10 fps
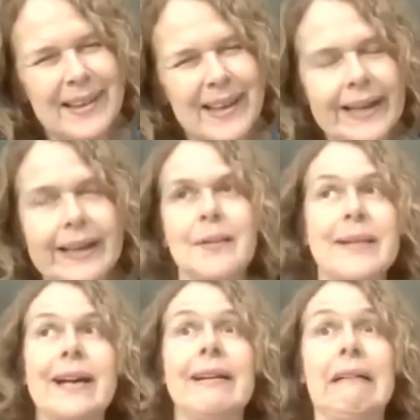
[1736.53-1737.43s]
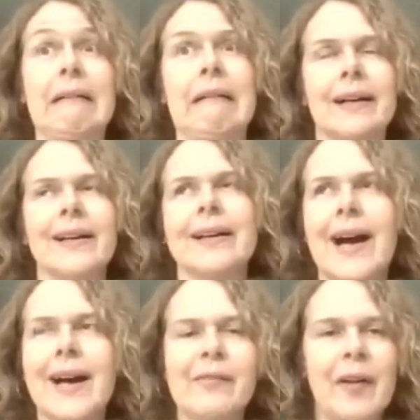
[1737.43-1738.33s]
I can't tell you,
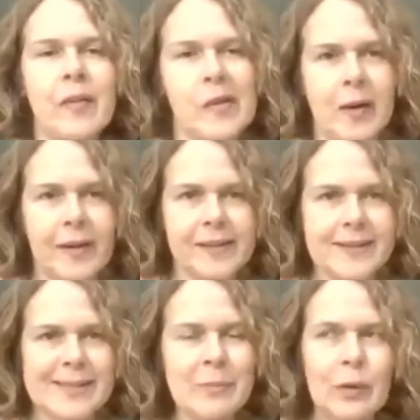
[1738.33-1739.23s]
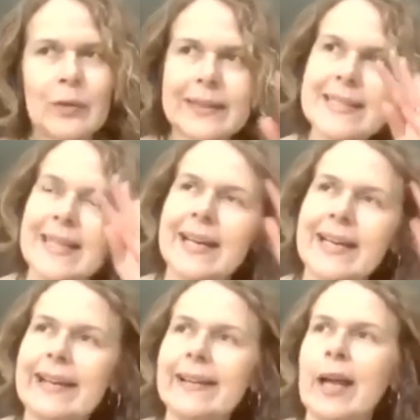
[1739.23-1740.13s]
I've only got a tiny
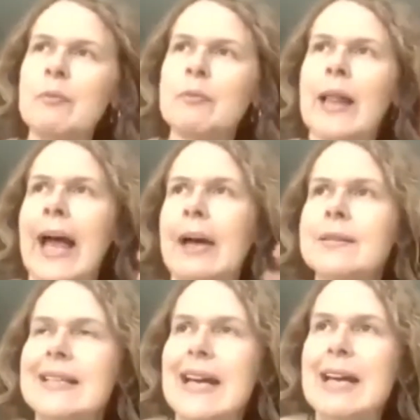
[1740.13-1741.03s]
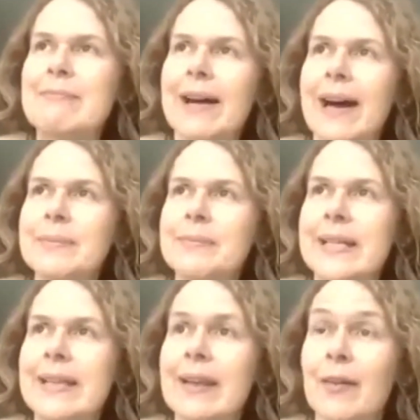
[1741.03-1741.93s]
little humble house, but I'd
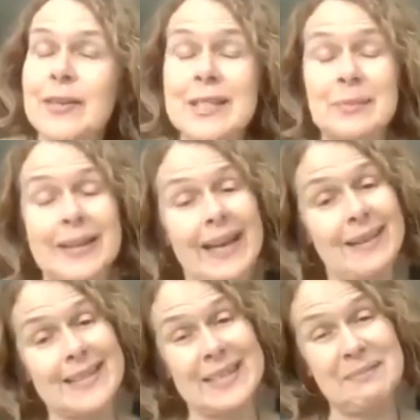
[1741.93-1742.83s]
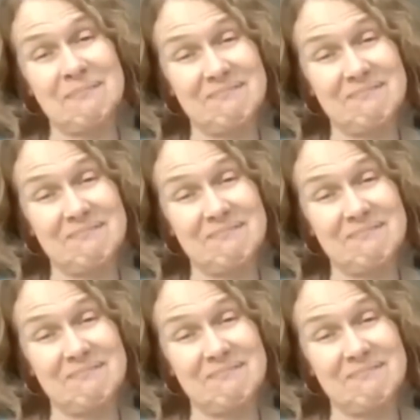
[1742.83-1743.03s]
be lost without it.